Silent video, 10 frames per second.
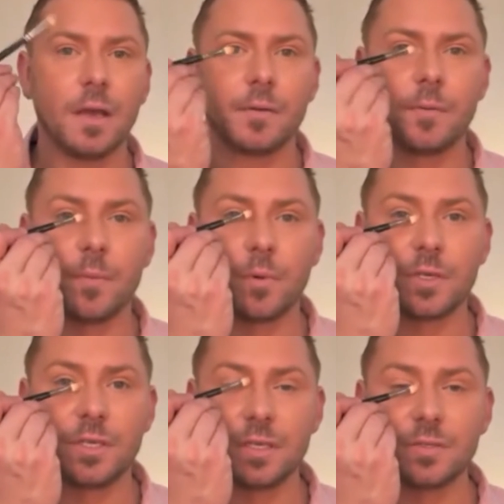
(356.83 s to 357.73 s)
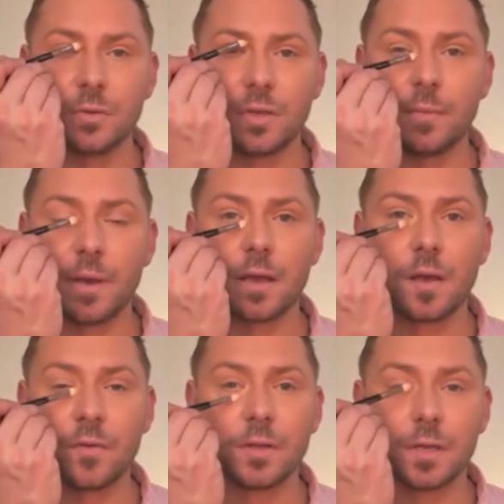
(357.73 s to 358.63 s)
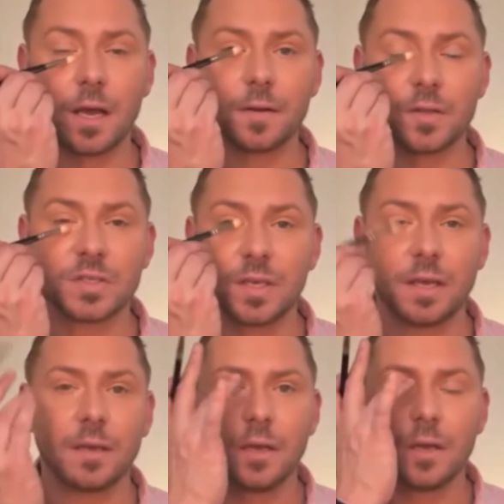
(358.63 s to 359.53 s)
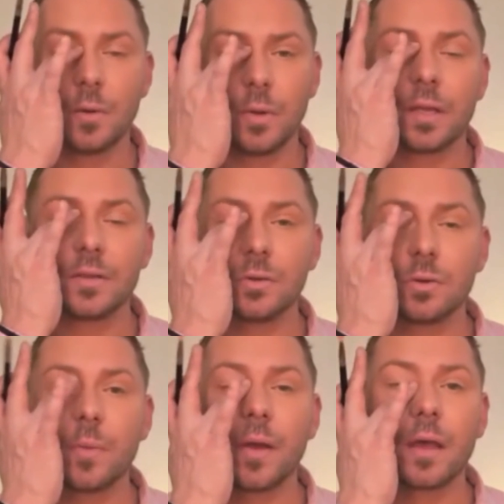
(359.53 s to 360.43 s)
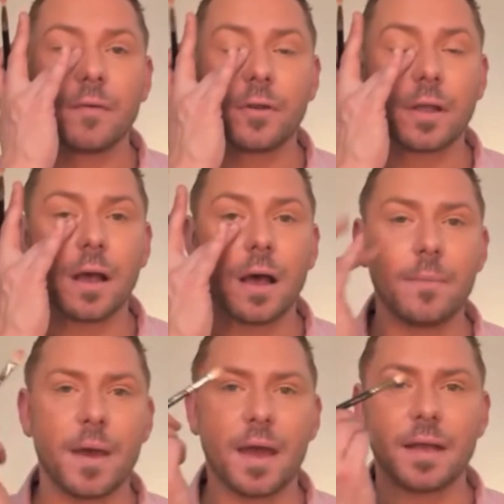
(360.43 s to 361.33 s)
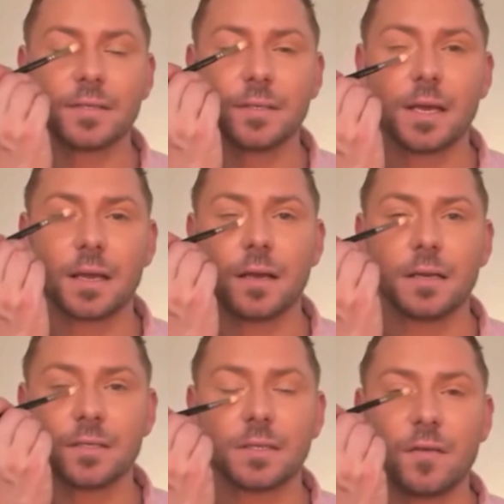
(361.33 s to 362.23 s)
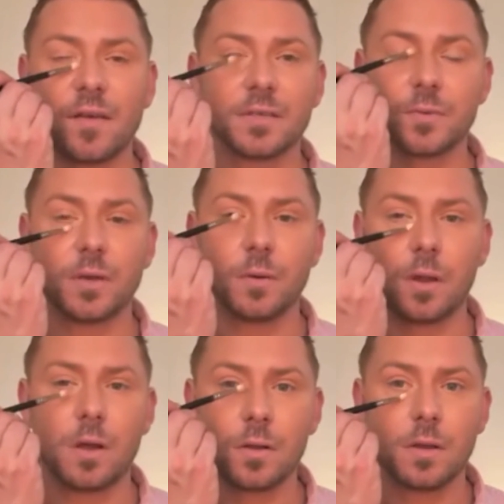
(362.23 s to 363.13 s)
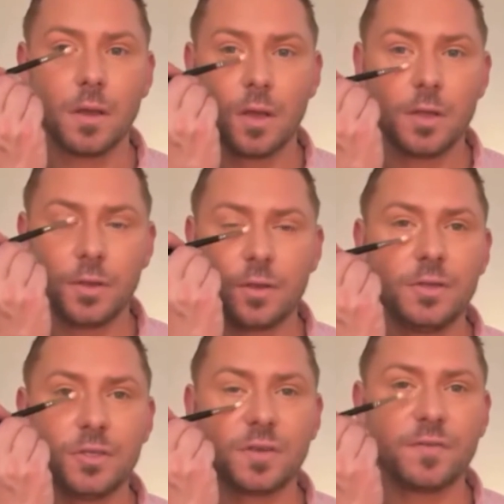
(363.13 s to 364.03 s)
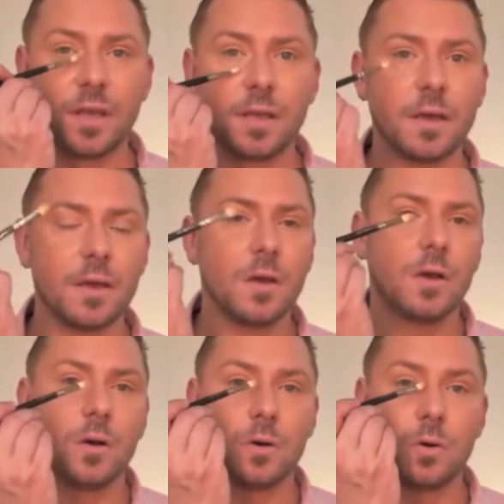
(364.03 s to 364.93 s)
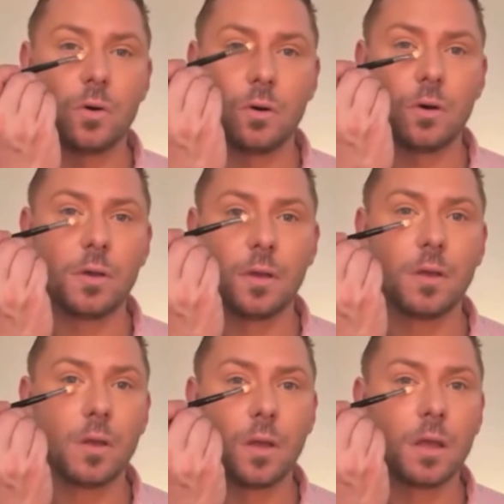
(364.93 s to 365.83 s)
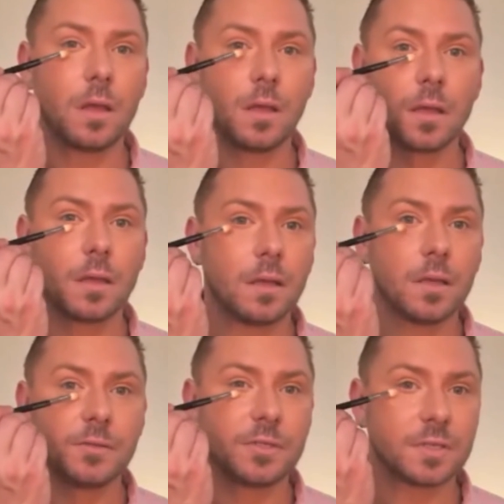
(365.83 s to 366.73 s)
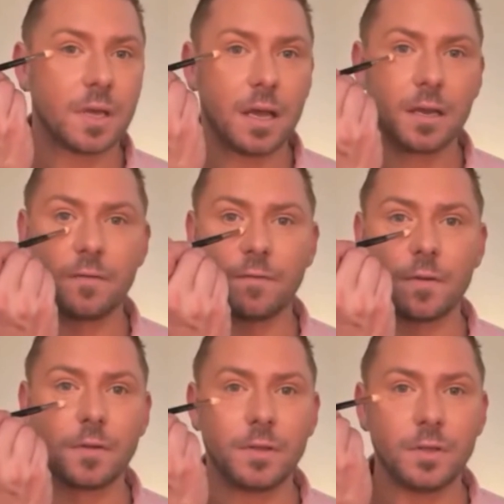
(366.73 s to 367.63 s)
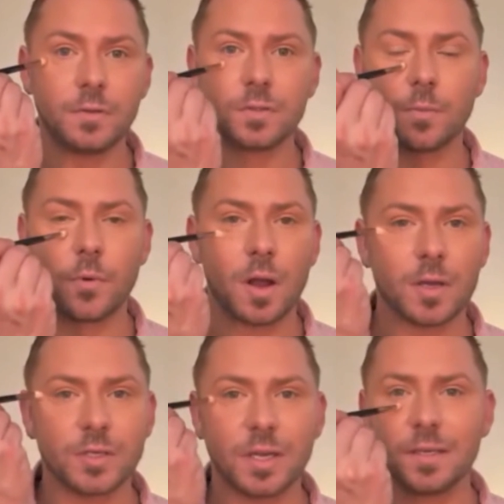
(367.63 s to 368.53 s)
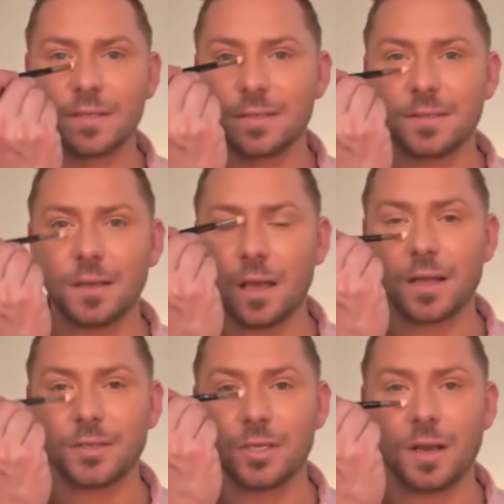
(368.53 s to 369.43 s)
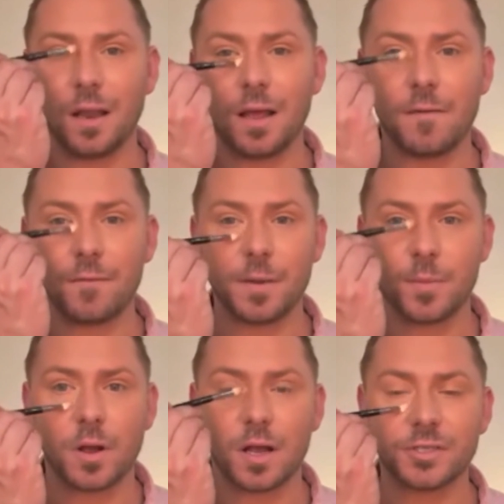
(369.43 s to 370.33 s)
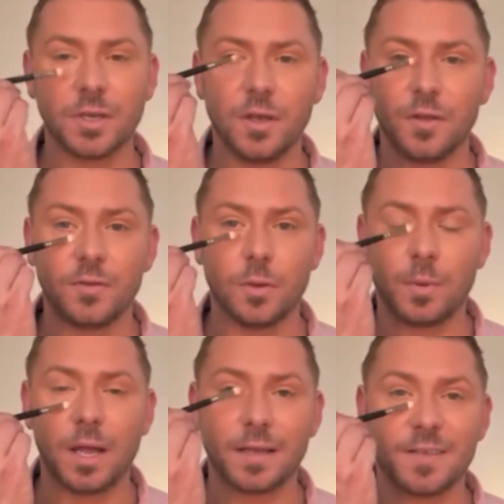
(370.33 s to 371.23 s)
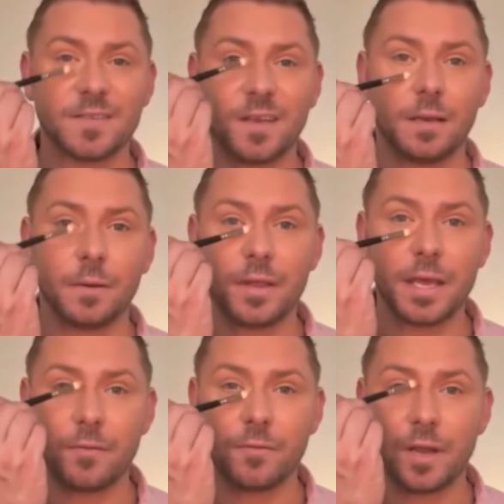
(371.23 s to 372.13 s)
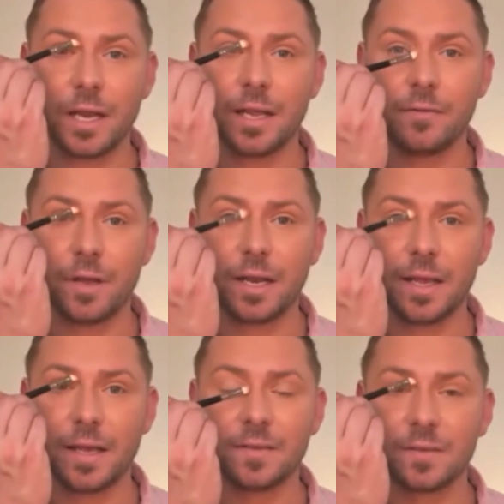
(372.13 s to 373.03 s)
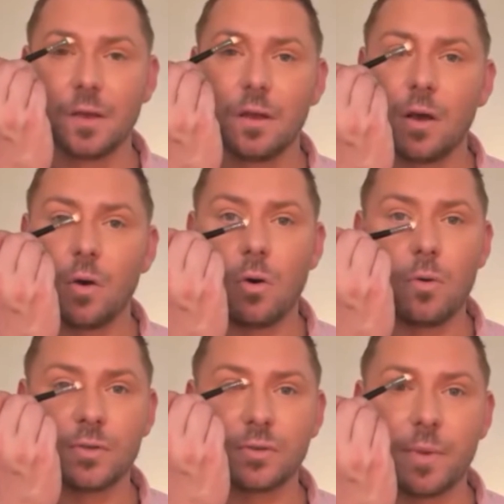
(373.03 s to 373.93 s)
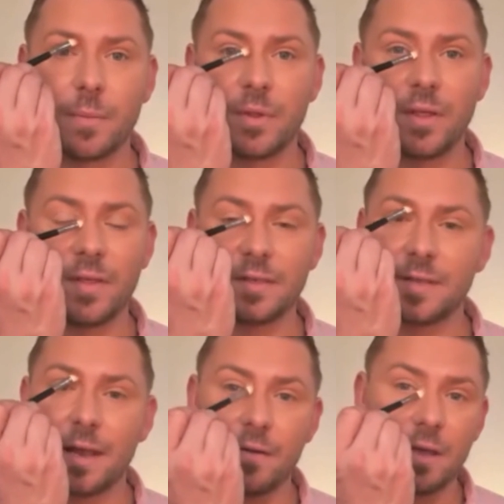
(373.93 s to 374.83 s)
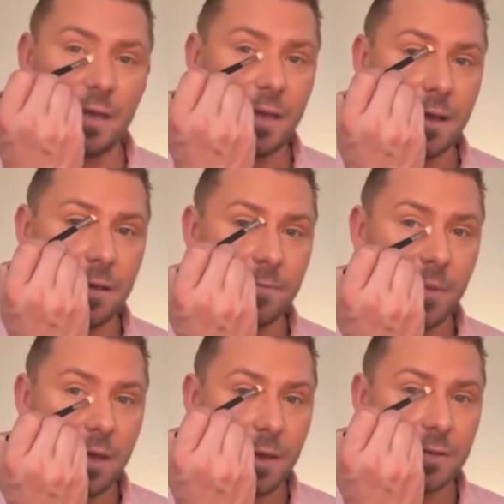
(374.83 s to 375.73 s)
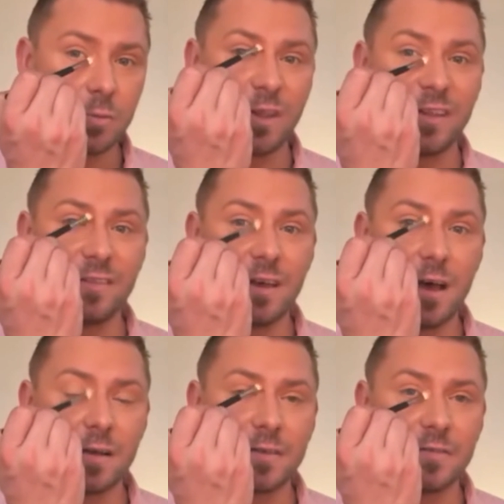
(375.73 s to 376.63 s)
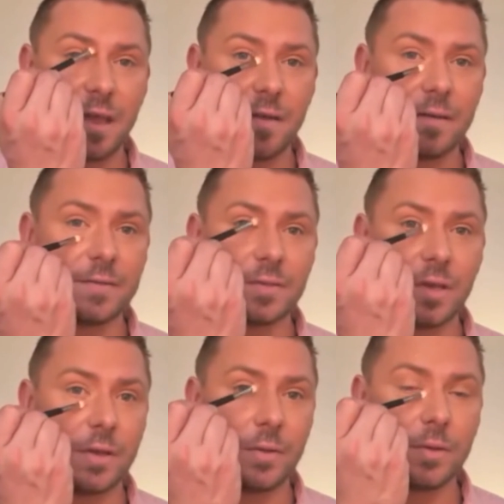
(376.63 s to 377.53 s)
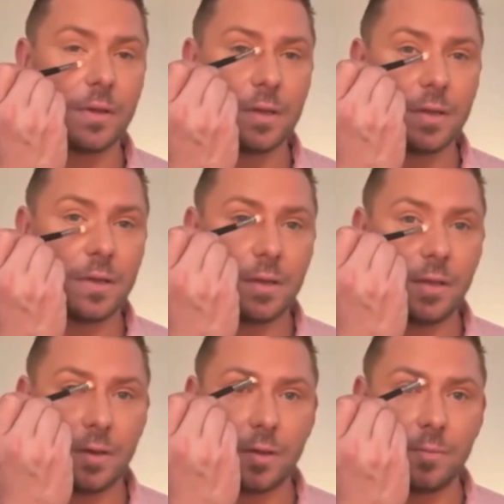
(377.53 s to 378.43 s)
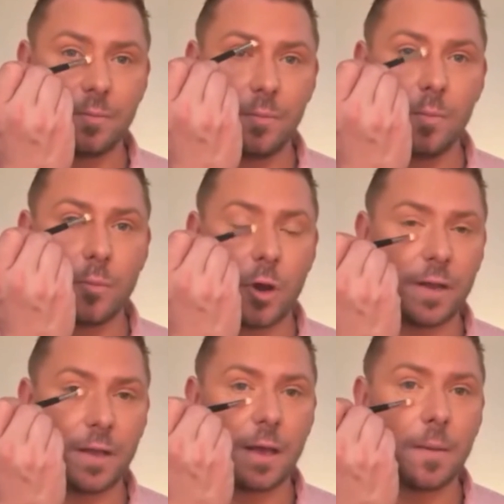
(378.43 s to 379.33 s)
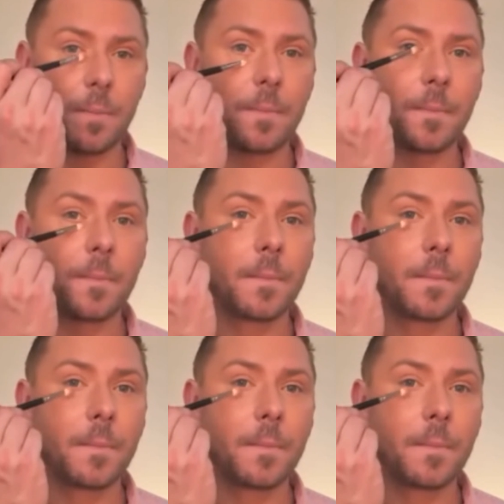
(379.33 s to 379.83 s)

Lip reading: Remember, we're just talking about covering darkness here. We can talk about covering bags and that kind of stuff as we go along. You can use your finger or just kind of use the brush, and it's such a lovely brush to apply concealer with. It really, really is. Always remember that this area here is one of the darkest areas, so, you know, brighten it up.